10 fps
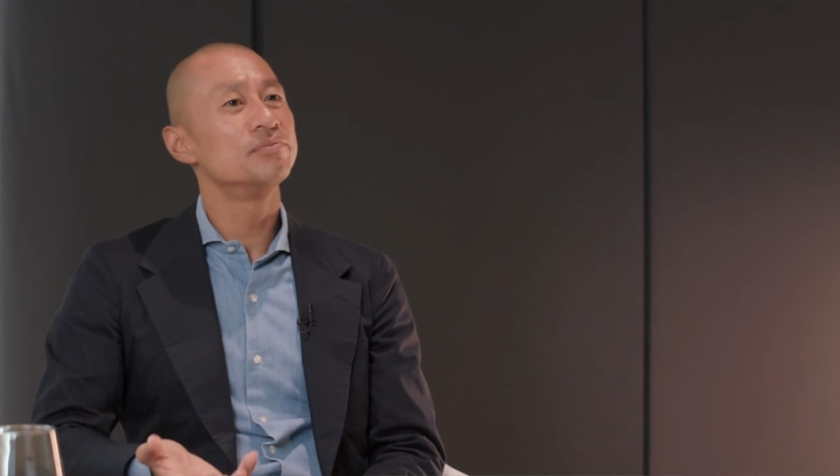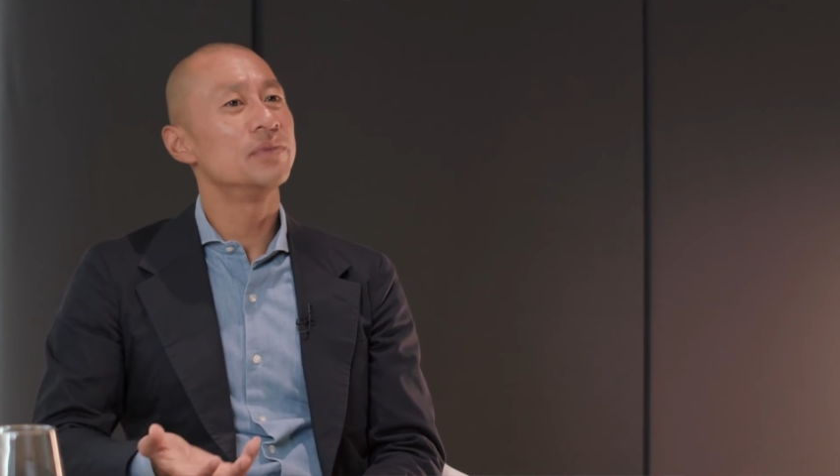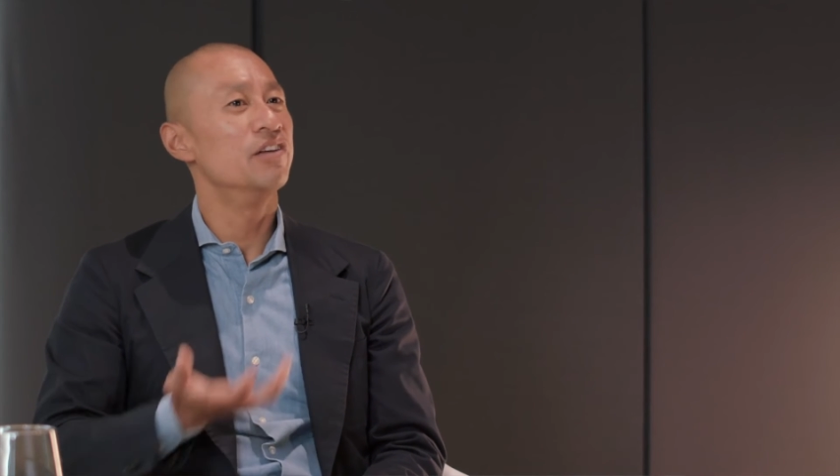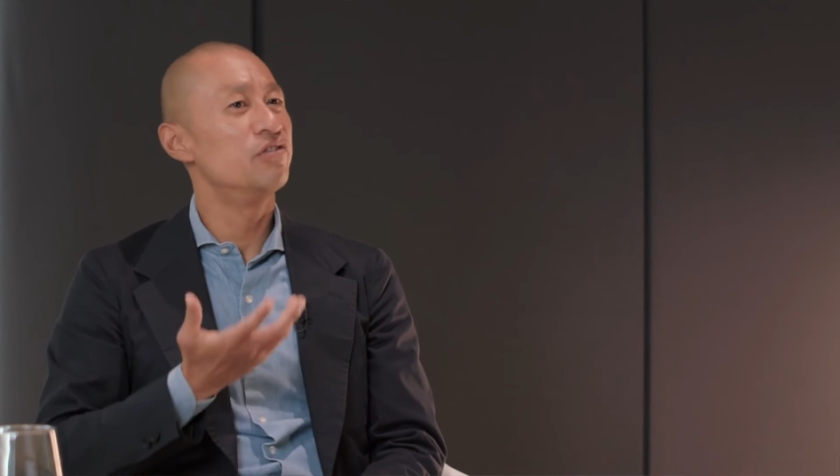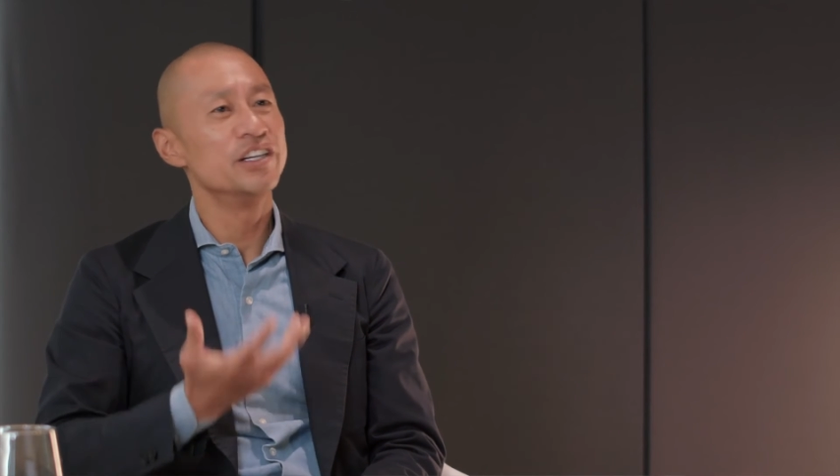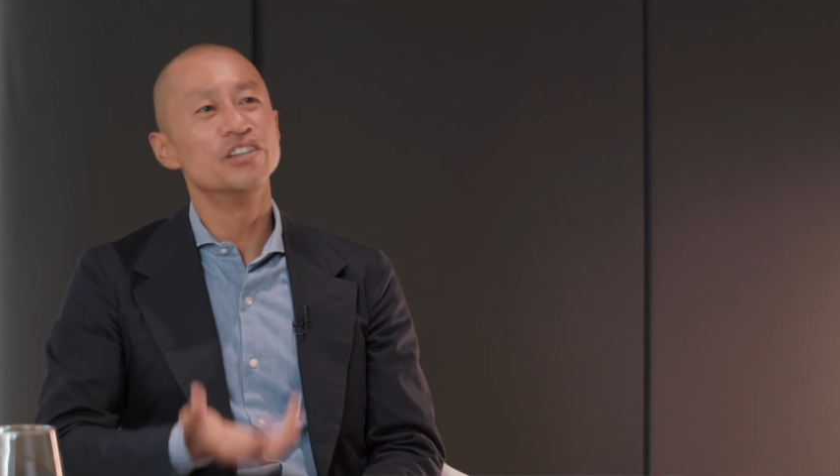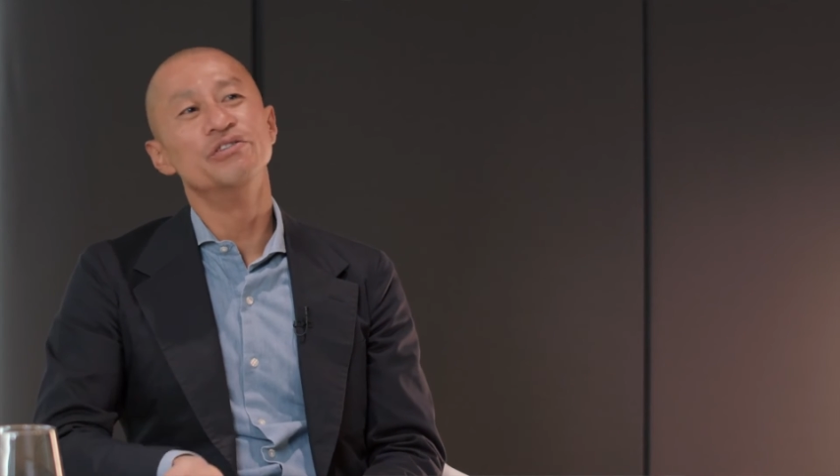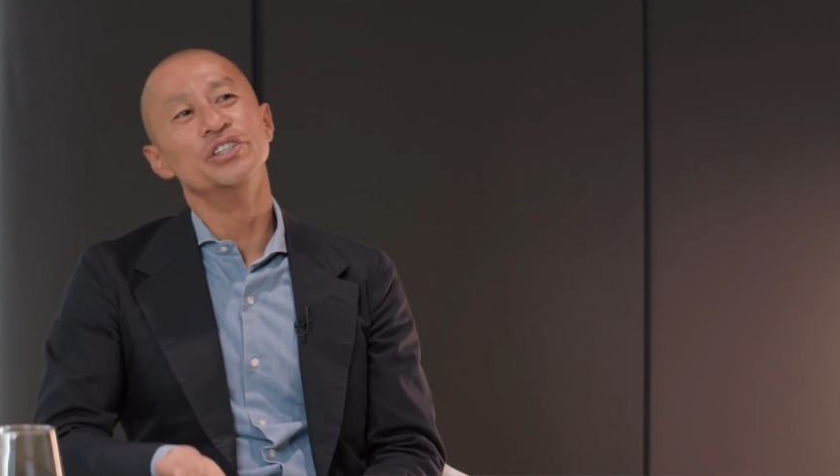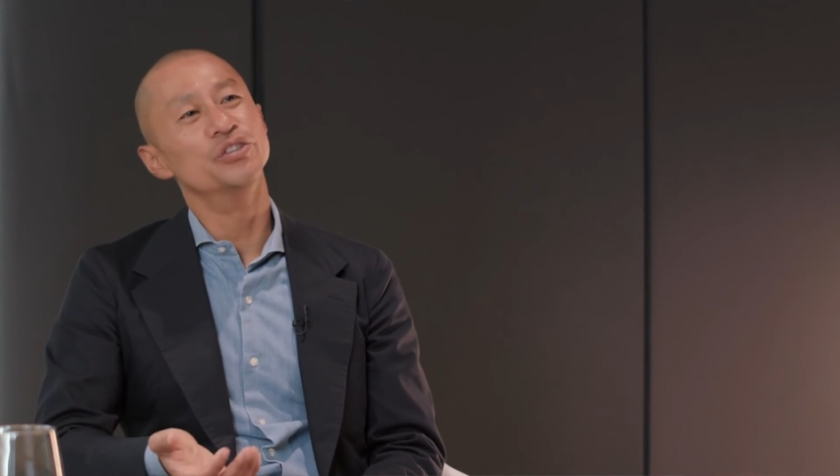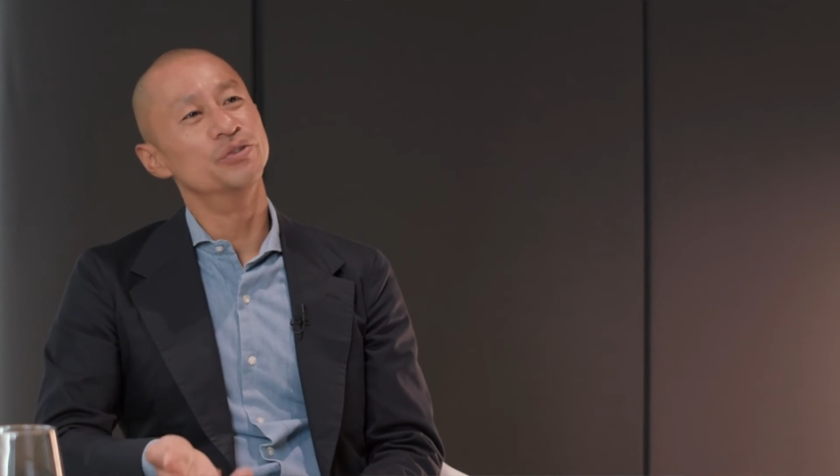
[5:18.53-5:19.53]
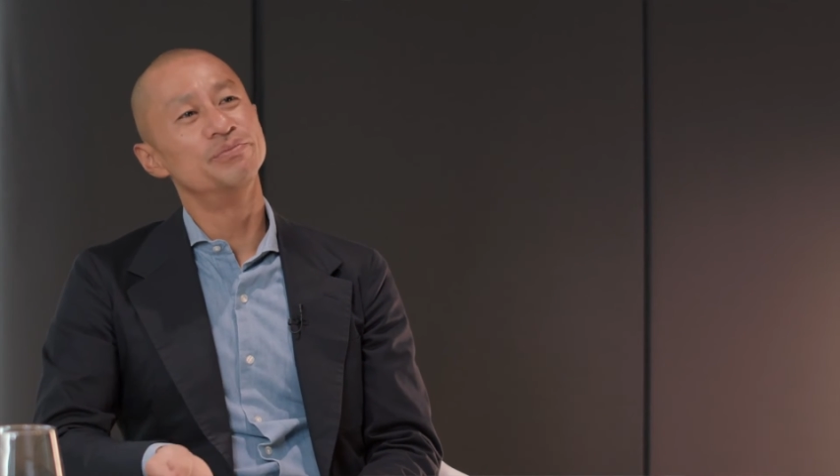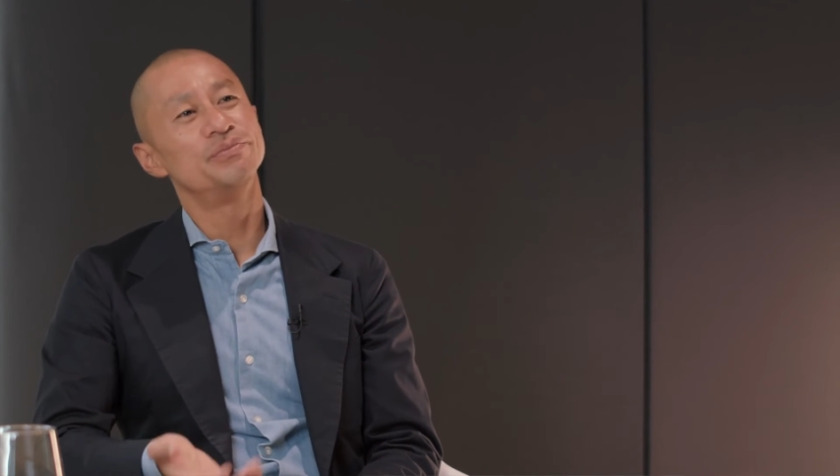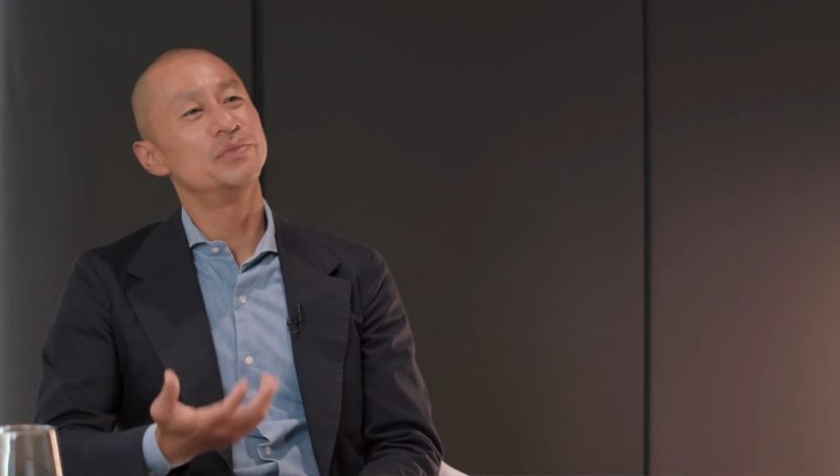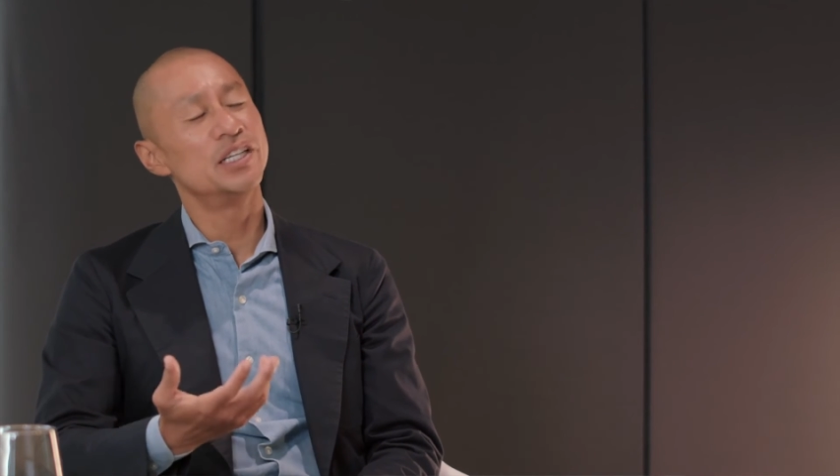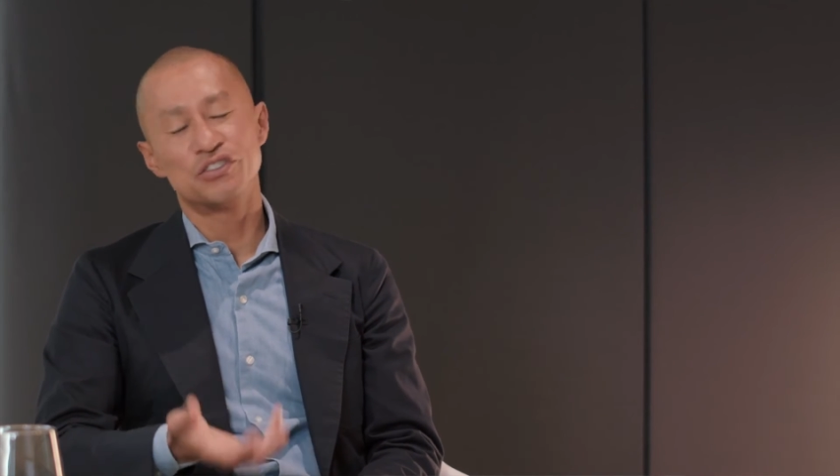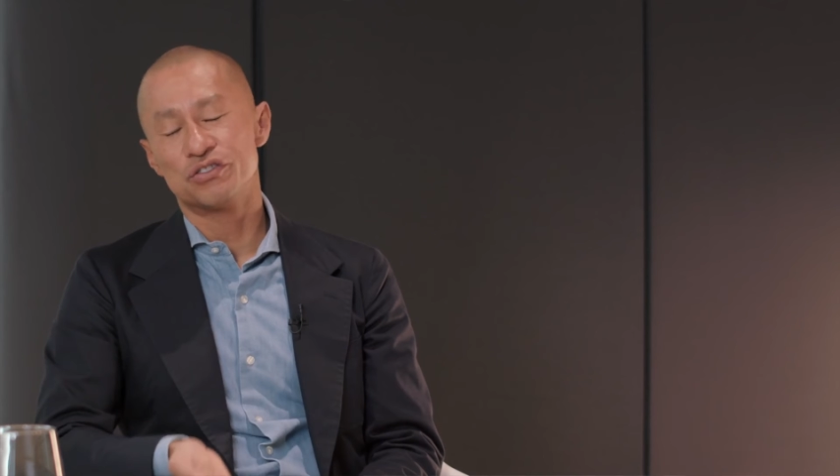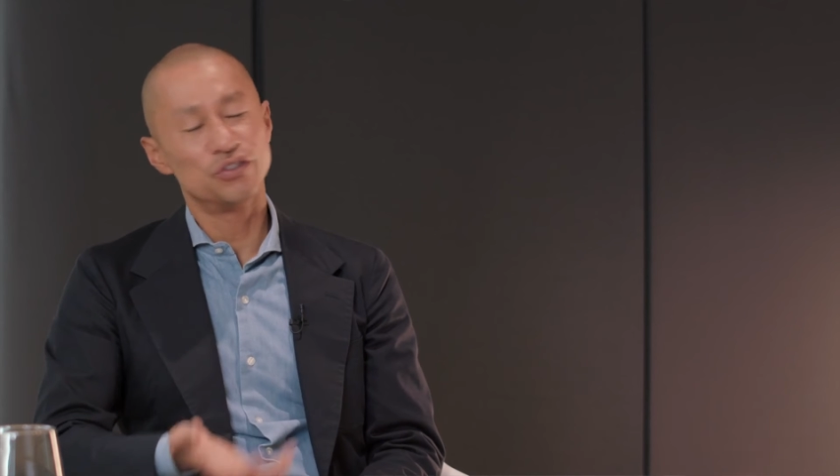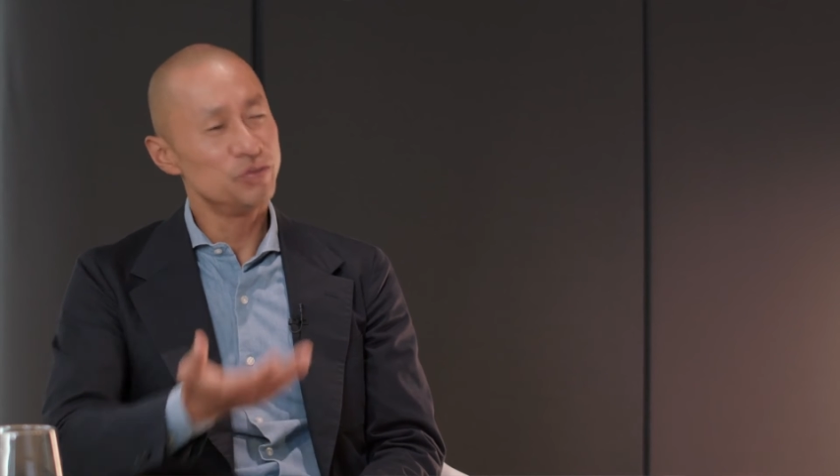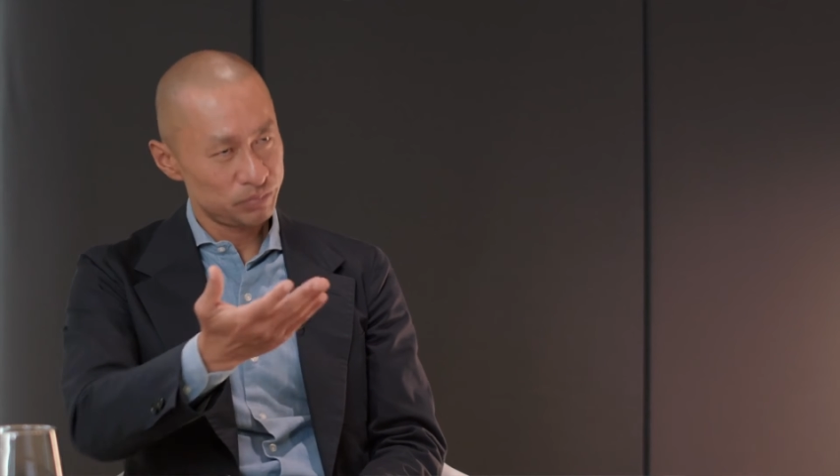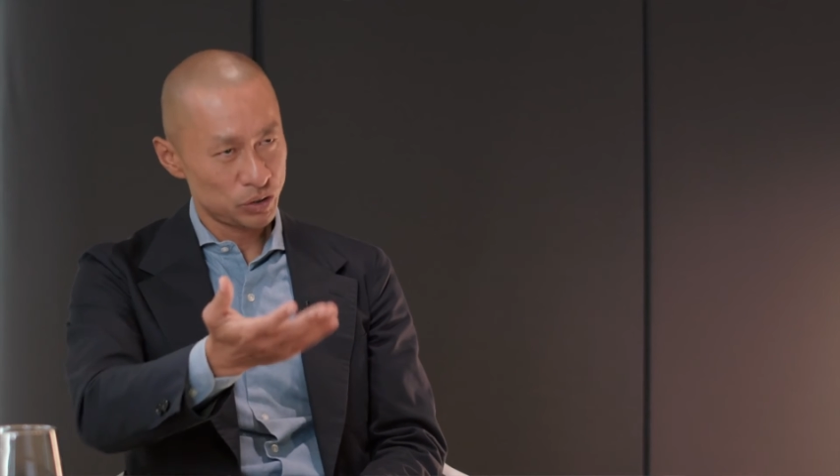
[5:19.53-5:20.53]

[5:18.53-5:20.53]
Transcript: Every individual needs to